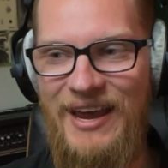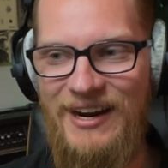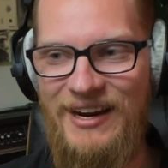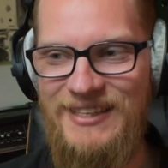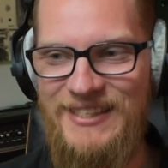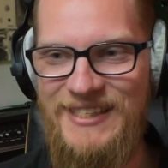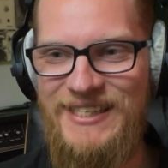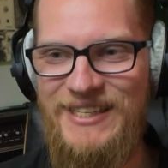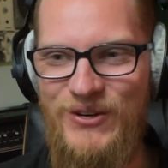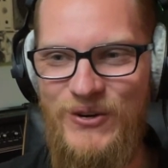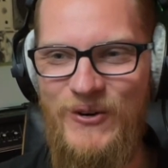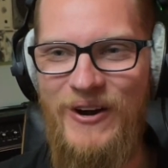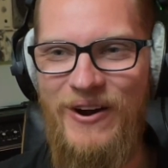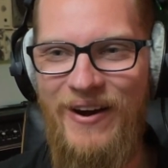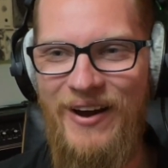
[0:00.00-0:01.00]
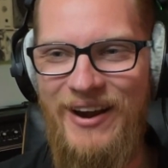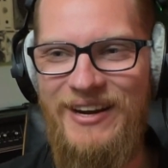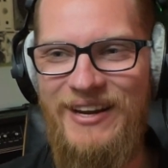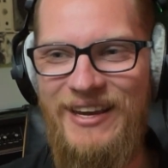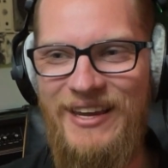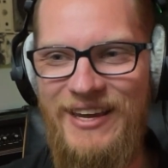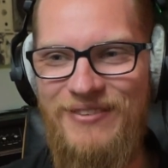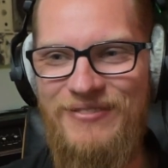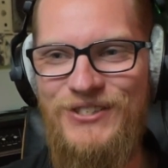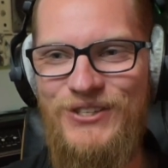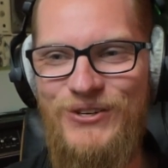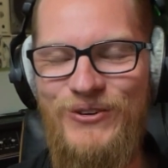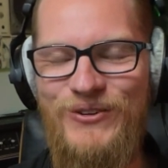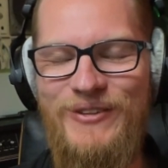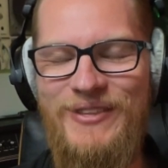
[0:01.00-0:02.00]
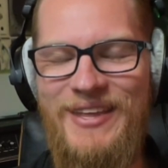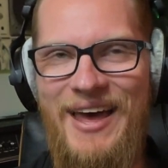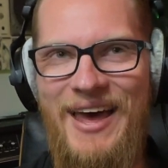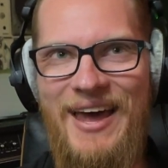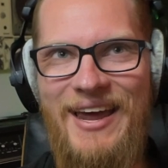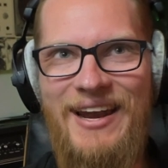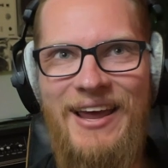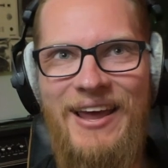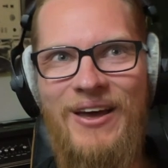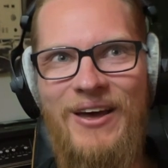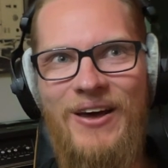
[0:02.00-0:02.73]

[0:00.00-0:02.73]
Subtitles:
it still kind of gives you that